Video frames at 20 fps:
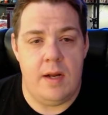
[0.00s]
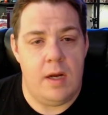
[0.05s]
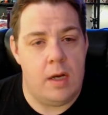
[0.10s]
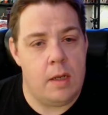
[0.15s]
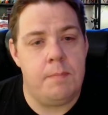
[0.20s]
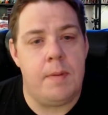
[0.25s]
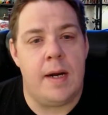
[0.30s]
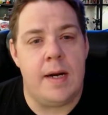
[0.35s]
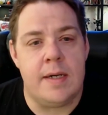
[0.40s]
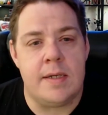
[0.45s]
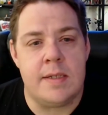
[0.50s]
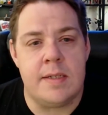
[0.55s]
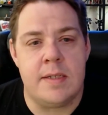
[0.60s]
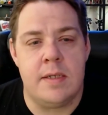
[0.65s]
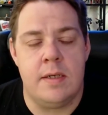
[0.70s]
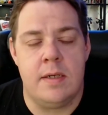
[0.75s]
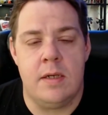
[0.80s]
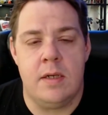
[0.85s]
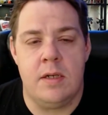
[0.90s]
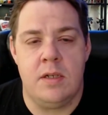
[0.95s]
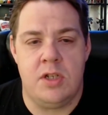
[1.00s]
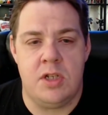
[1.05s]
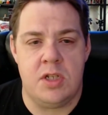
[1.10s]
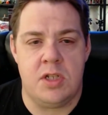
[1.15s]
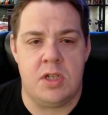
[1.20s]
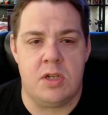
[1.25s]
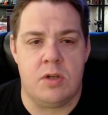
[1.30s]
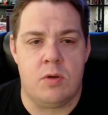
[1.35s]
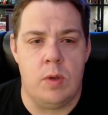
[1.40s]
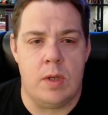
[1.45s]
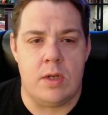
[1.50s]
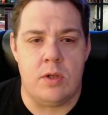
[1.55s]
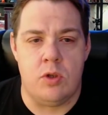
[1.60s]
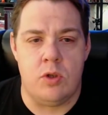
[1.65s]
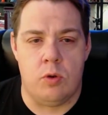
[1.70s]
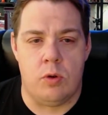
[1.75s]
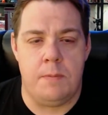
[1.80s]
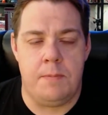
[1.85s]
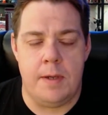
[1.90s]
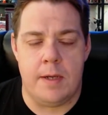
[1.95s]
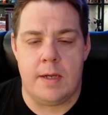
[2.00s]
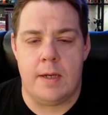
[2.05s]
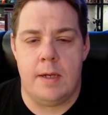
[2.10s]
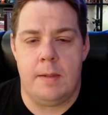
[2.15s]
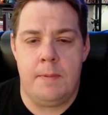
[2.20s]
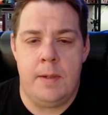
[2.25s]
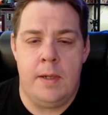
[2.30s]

unbox, just a quick toy pickup.